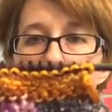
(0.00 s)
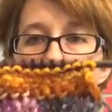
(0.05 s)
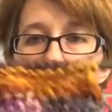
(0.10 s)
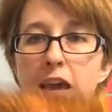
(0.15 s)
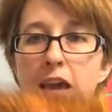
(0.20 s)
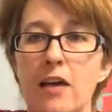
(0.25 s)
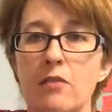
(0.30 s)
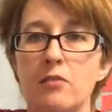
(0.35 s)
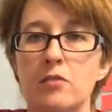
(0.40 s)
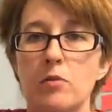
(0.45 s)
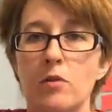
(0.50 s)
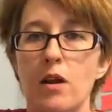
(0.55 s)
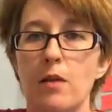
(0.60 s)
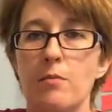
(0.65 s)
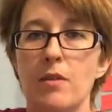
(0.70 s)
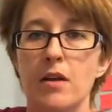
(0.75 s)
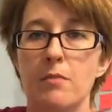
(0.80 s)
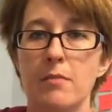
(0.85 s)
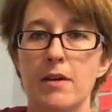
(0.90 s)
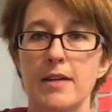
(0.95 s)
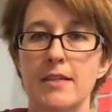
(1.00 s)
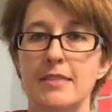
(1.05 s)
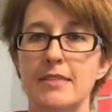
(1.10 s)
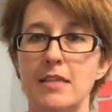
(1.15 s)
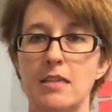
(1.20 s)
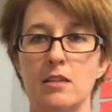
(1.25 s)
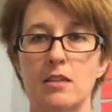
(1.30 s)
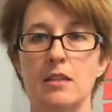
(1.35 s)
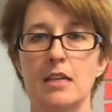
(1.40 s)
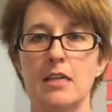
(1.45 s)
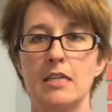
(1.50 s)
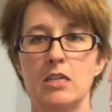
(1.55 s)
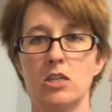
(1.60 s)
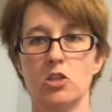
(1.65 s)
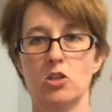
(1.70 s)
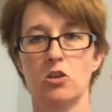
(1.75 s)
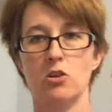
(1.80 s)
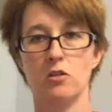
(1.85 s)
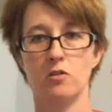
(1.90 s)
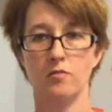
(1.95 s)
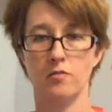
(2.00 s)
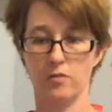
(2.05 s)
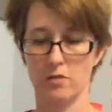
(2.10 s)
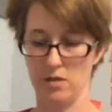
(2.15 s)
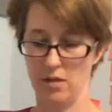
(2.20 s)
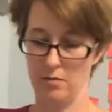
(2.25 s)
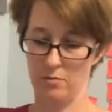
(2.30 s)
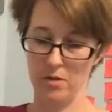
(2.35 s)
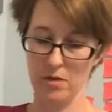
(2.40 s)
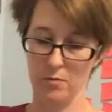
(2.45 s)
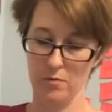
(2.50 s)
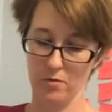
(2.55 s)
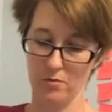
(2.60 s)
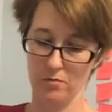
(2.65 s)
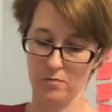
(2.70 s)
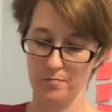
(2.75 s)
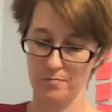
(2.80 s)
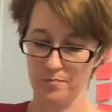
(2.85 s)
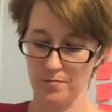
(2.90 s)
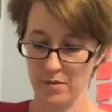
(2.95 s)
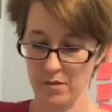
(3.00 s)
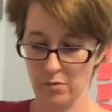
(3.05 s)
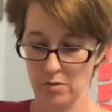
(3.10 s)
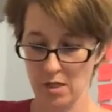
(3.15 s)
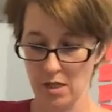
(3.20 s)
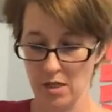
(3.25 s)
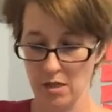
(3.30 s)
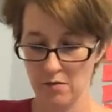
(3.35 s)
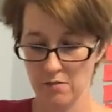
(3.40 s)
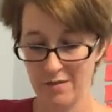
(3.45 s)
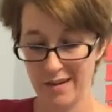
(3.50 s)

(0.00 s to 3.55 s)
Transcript: and that was what I made my sunlight shawl for sad people, which I love.